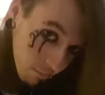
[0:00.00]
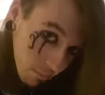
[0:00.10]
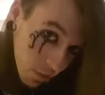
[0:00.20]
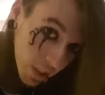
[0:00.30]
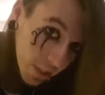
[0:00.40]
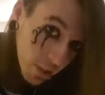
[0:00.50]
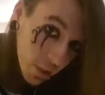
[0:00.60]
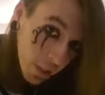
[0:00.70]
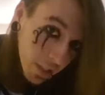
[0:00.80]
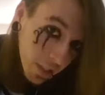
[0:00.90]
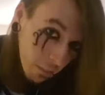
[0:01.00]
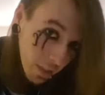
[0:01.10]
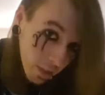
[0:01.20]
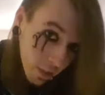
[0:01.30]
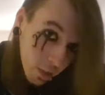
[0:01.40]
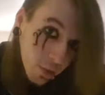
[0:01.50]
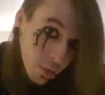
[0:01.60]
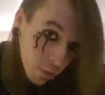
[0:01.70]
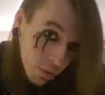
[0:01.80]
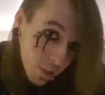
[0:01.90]
It's never too late to be your
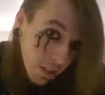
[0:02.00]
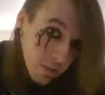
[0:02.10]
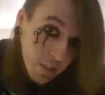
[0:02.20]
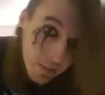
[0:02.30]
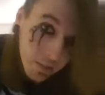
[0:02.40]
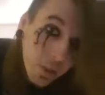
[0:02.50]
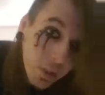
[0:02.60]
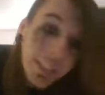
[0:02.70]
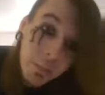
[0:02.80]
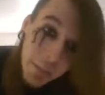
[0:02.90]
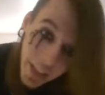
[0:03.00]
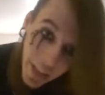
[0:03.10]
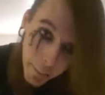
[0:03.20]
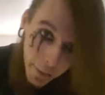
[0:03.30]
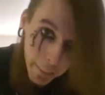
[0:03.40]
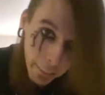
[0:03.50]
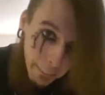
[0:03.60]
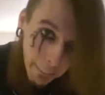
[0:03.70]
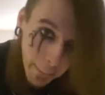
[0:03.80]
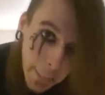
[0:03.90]
true self. It's never too late to be happy.
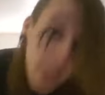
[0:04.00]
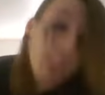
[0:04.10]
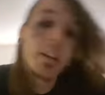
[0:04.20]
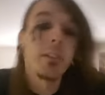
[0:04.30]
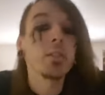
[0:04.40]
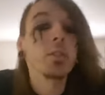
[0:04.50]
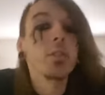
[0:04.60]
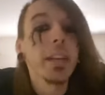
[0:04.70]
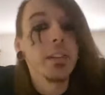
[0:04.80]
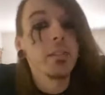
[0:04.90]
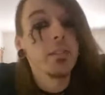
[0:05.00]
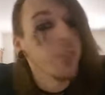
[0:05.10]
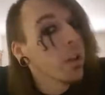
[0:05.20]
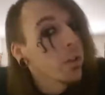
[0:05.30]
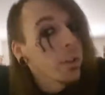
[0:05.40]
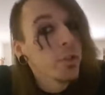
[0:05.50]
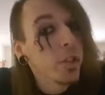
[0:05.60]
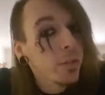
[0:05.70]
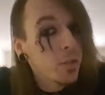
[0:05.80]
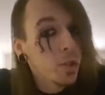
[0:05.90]
Never too late to follow your
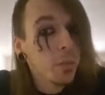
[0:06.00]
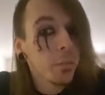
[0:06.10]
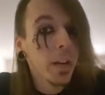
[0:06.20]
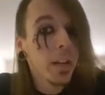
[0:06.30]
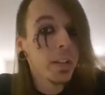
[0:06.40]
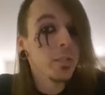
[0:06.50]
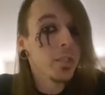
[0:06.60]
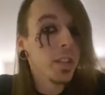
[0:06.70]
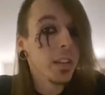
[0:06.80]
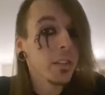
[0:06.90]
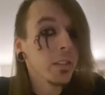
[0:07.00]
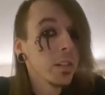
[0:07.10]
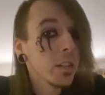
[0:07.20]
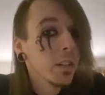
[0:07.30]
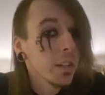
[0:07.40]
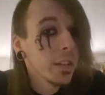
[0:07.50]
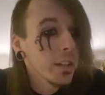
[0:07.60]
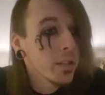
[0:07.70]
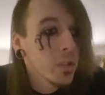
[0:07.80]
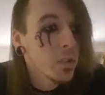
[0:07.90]
dreams. Your mindset
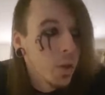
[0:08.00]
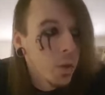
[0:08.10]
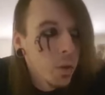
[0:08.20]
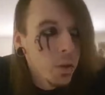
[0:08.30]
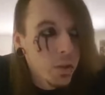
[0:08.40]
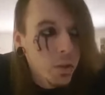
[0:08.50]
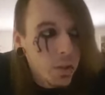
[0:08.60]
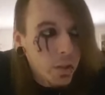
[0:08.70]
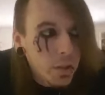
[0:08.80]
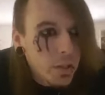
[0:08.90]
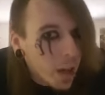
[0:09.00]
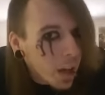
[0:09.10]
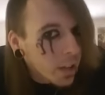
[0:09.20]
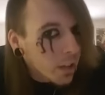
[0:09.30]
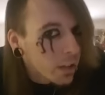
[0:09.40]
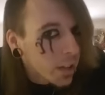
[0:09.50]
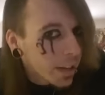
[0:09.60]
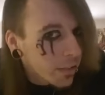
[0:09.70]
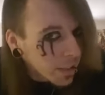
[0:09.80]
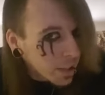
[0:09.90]
is not
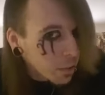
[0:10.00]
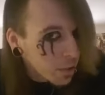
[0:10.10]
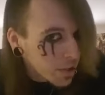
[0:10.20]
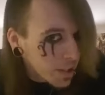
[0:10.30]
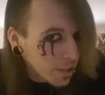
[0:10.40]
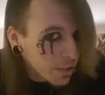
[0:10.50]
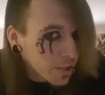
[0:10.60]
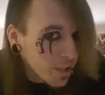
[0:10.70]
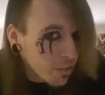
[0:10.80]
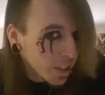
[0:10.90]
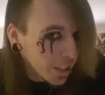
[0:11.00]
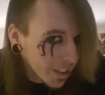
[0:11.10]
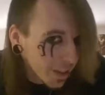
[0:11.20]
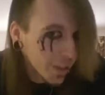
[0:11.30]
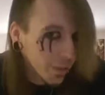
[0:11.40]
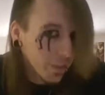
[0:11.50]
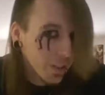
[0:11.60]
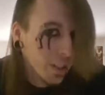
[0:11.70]
anyone else's but your own.